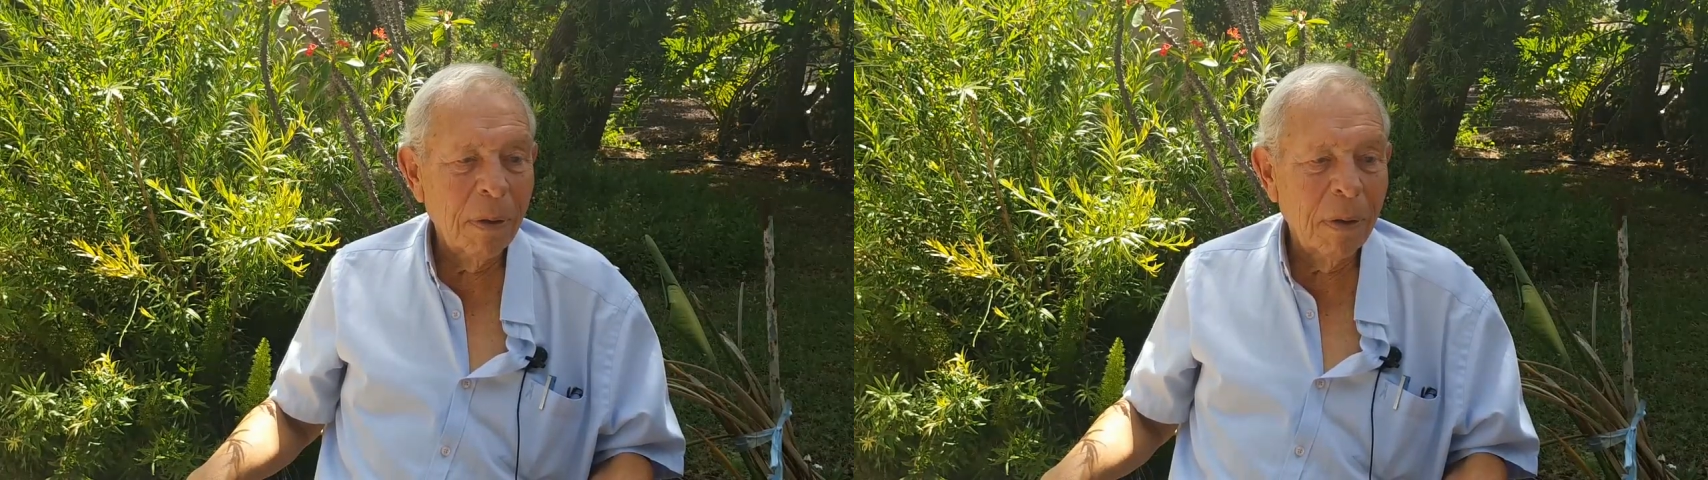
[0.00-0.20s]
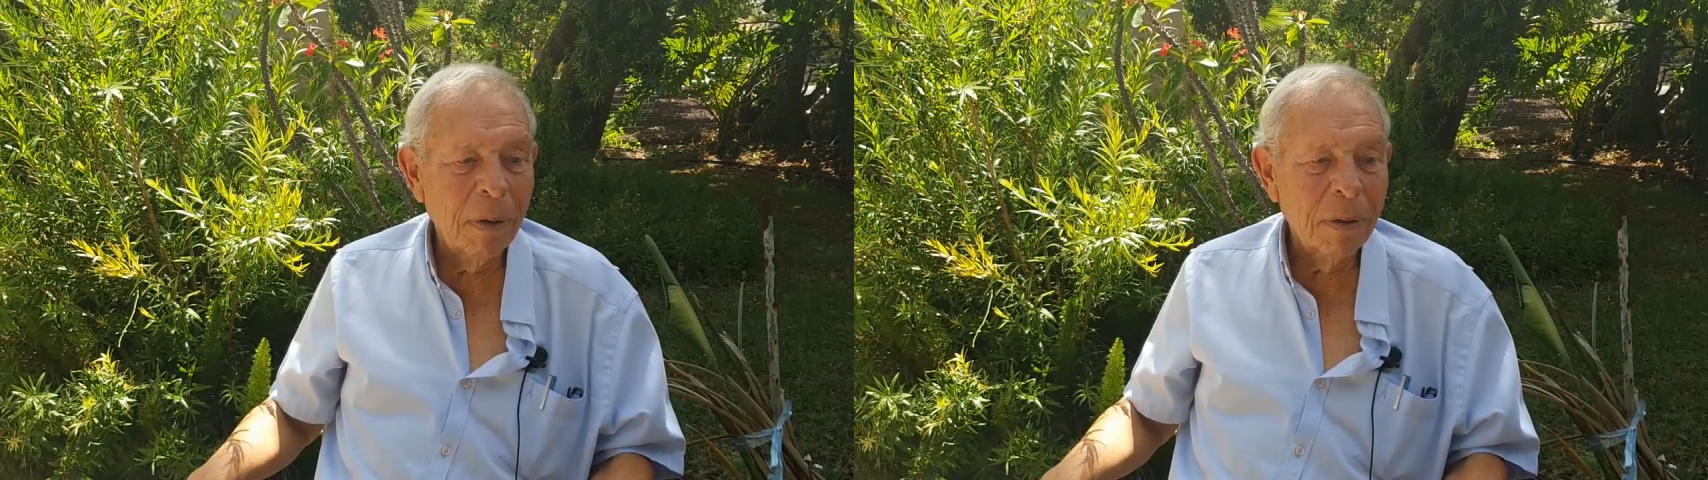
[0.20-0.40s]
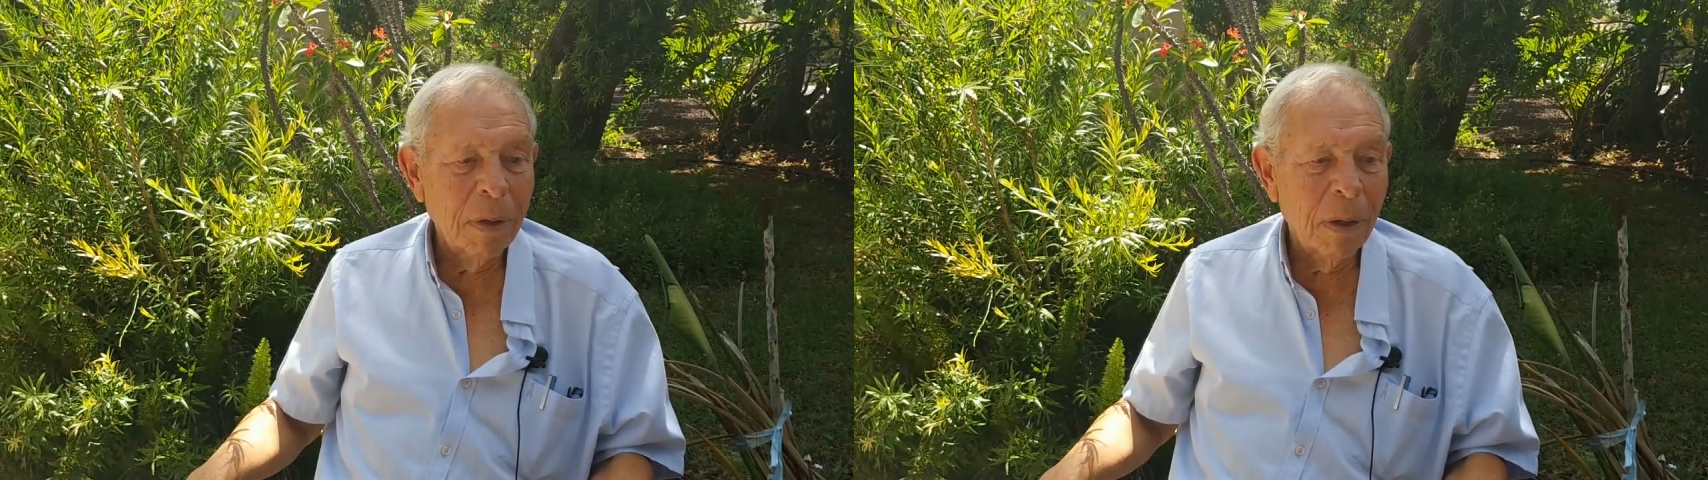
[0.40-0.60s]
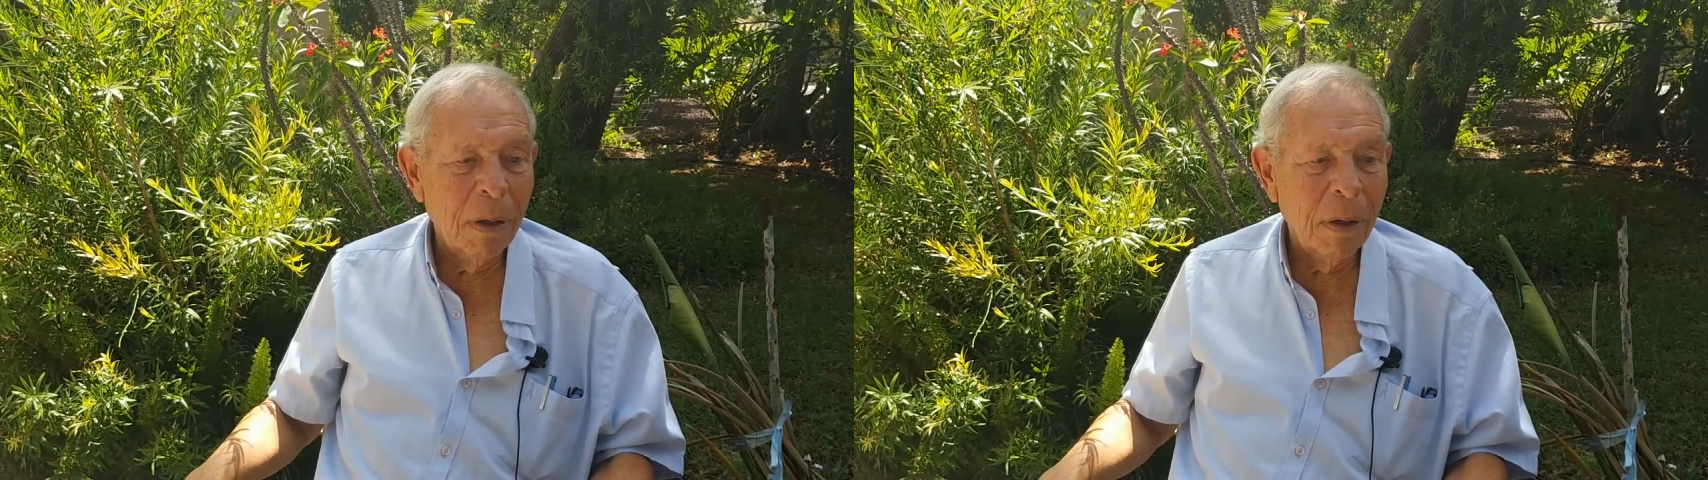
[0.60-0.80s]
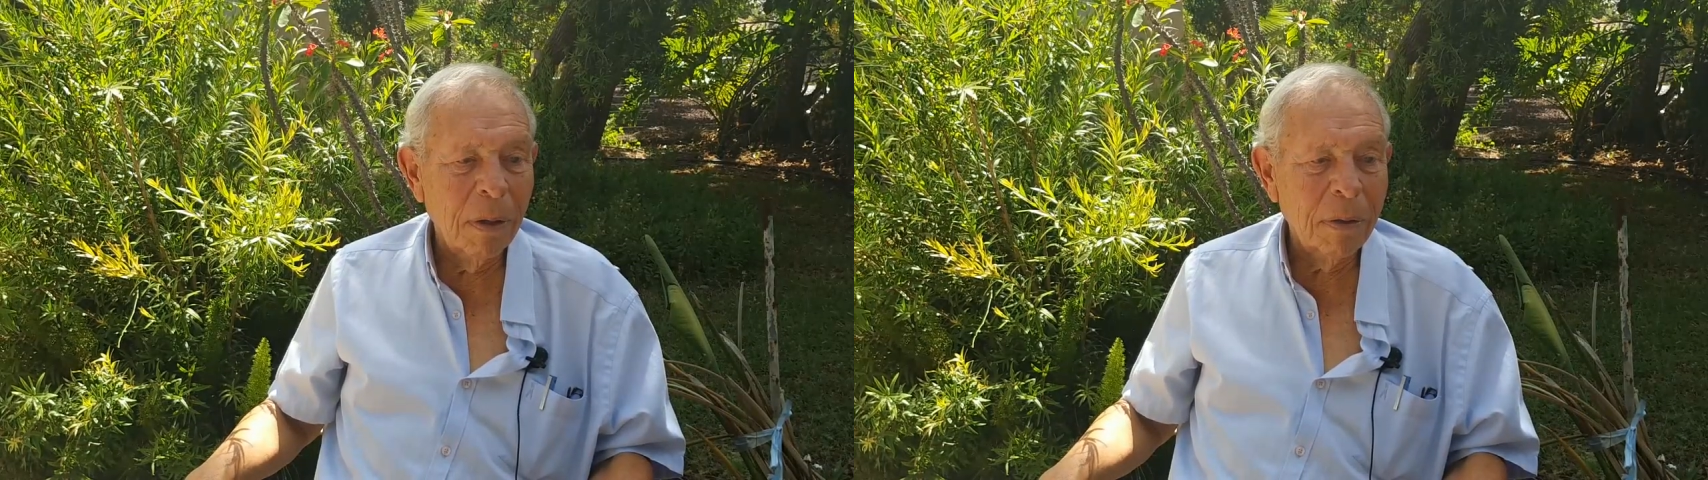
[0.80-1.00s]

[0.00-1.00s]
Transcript: is a